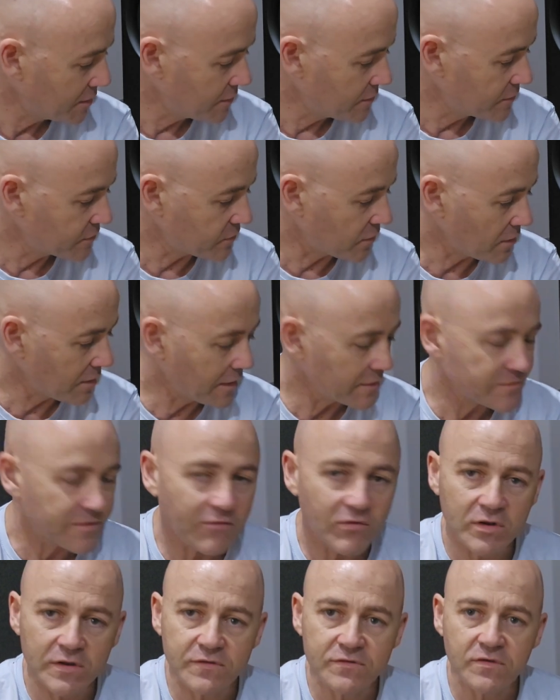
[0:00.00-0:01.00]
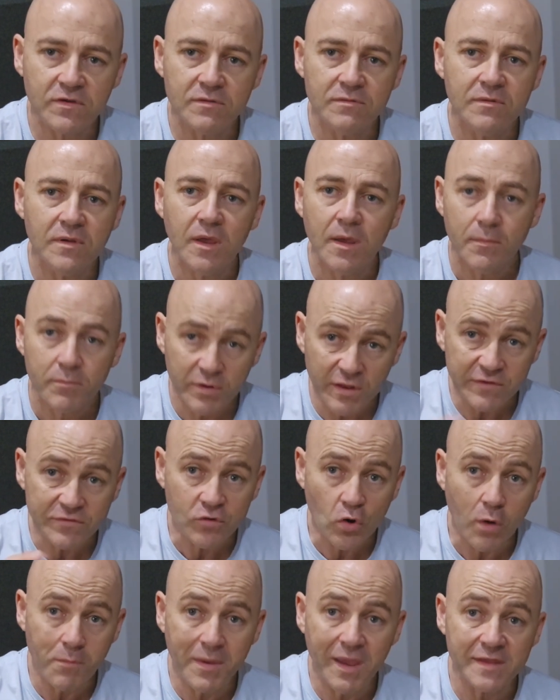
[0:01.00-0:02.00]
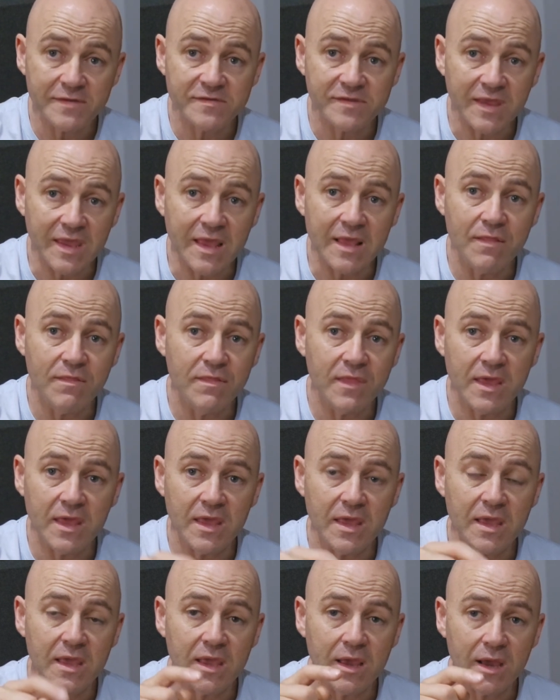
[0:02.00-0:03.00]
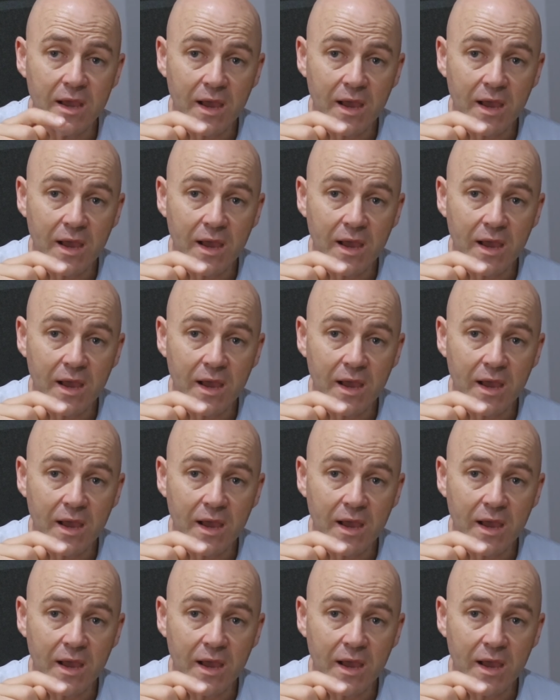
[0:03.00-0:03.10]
So let's have a listen. Please comment in the